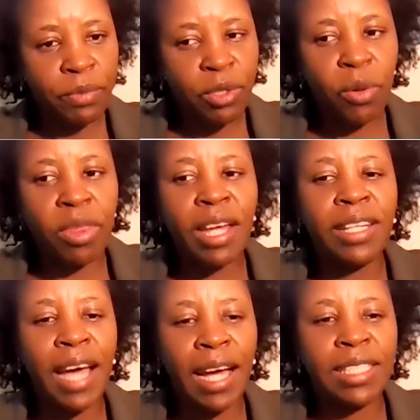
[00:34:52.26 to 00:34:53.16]
So the
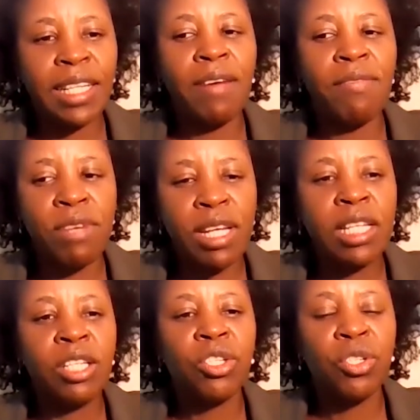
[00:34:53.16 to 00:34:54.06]
data
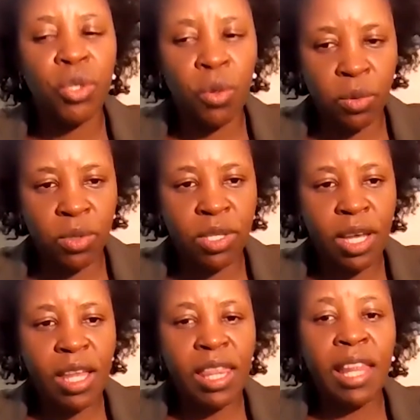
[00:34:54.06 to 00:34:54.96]
really shows
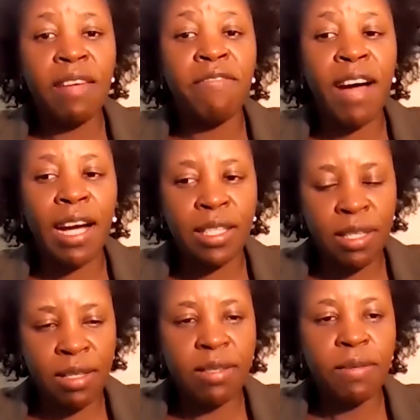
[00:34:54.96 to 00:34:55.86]
that the
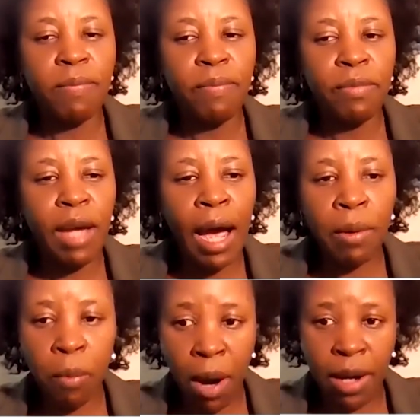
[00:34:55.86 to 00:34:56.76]
vaccines
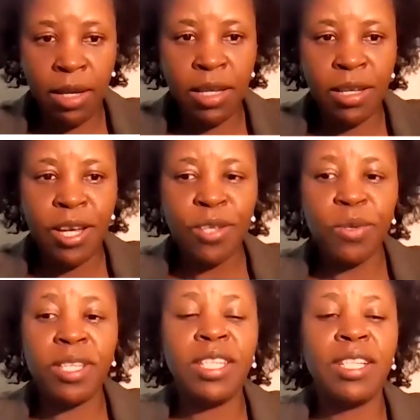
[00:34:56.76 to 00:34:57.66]
are working. So
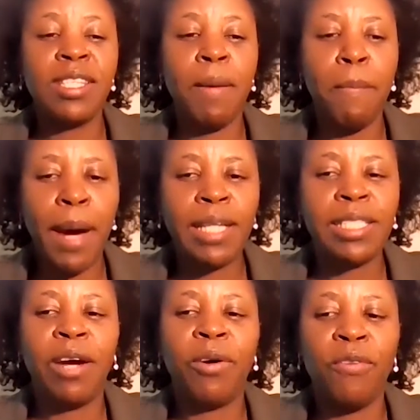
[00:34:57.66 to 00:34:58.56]
it's just a
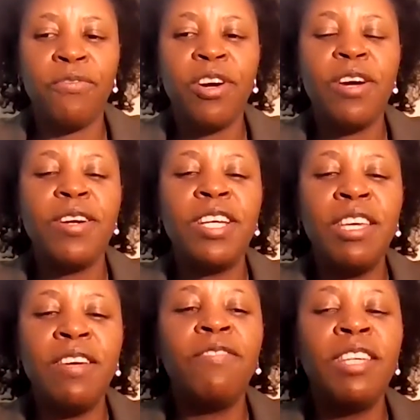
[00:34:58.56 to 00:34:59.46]
matter of
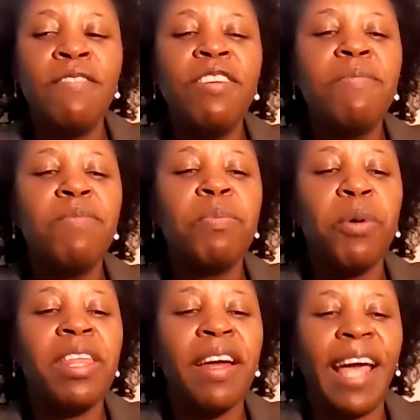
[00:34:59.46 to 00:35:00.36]
giving
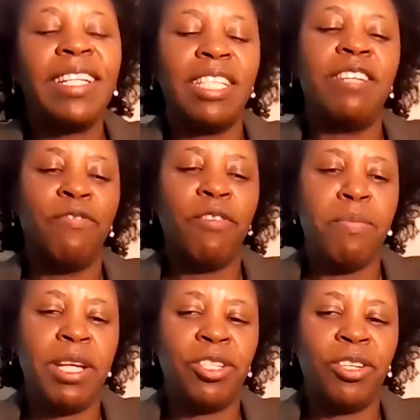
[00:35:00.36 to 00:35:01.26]
people the right
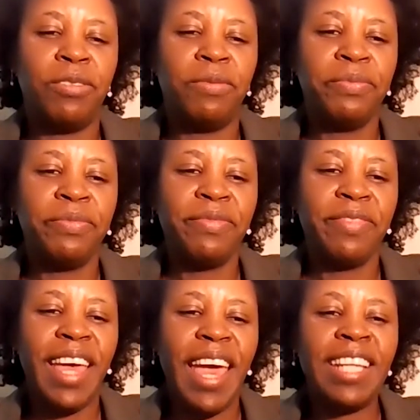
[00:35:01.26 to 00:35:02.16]
information
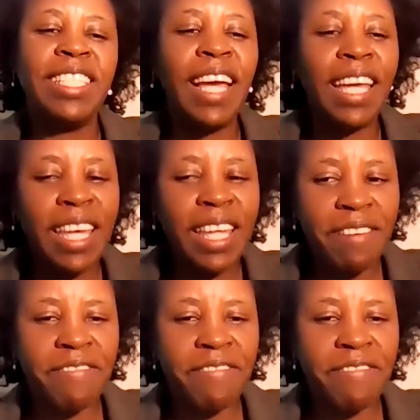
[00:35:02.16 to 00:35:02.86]
and taking the